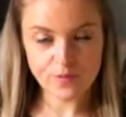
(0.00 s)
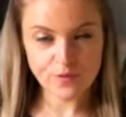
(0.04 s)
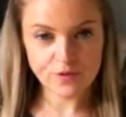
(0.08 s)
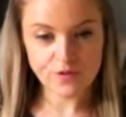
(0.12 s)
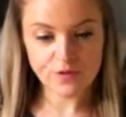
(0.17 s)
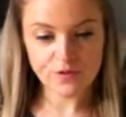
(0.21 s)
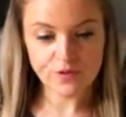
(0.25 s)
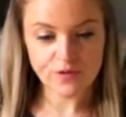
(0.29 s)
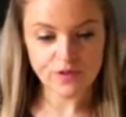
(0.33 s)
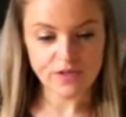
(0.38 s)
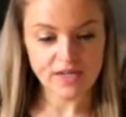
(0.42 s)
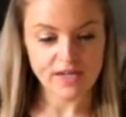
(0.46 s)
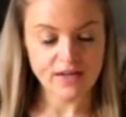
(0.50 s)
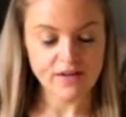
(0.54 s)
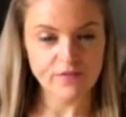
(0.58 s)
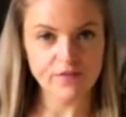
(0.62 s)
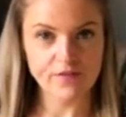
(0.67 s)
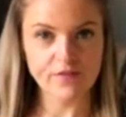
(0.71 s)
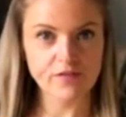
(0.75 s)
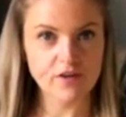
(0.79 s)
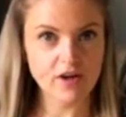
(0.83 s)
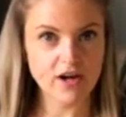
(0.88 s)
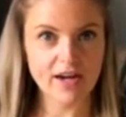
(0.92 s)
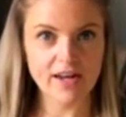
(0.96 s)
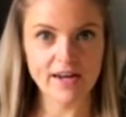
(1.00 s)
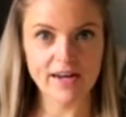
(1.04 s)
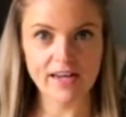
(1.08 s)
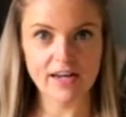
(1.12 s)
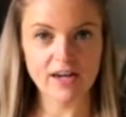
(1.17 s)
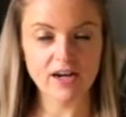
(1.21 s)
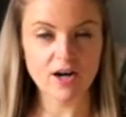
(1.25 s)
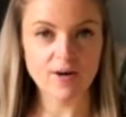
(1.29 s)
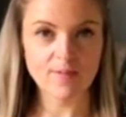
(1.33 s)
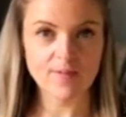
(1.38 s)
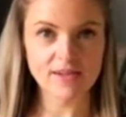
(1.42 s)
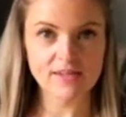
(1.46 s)
or if you've got any
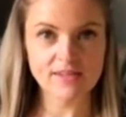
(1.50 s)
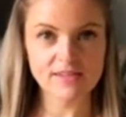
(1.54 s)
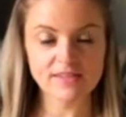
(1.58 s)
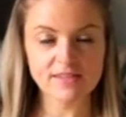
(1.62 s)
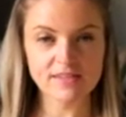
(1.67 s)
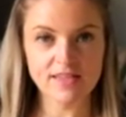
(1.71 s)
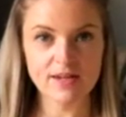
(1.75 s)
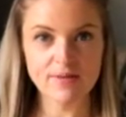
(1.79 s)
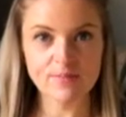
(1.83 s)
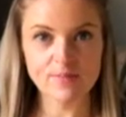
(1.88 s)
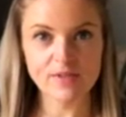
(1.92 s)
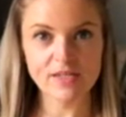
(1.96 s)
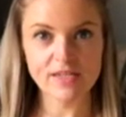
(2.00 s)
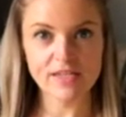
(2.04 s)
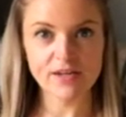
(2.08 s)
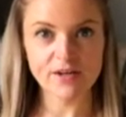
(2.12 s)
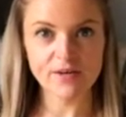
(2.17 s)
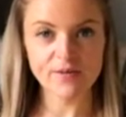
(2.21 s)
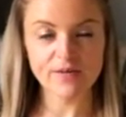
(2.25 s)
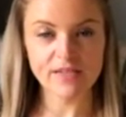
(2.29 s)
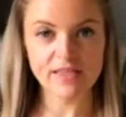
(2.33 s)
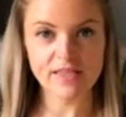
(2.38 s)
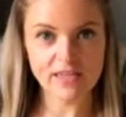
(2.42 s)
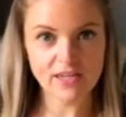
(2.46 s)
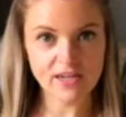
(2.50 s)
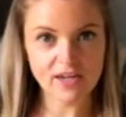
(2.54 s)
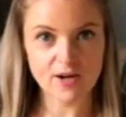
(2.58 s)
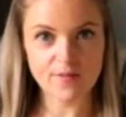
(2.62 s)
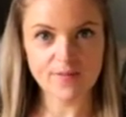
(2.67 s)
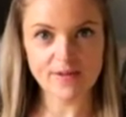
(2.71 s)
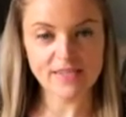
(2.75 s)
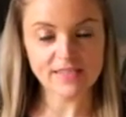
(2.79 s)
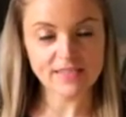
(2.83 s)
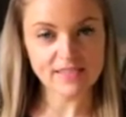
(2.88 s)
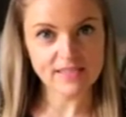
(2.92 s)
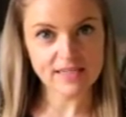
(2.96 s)
comments, let me know in the
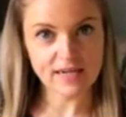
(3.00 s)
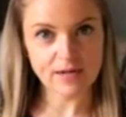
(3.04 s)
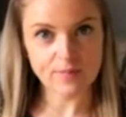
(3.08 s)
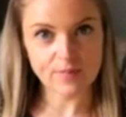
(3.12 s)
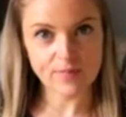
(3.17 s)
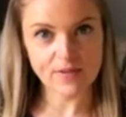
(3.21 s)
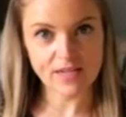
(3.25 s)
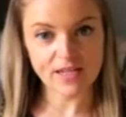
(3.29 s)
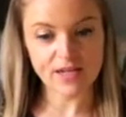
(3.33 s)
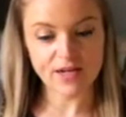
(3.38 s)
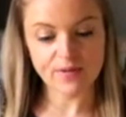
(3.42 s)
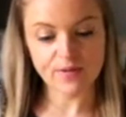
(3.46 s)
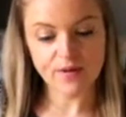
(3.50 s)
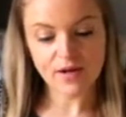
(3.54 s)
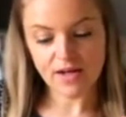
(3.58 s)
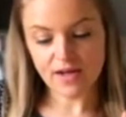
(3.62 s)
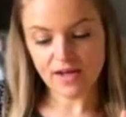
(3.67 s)
comments down below,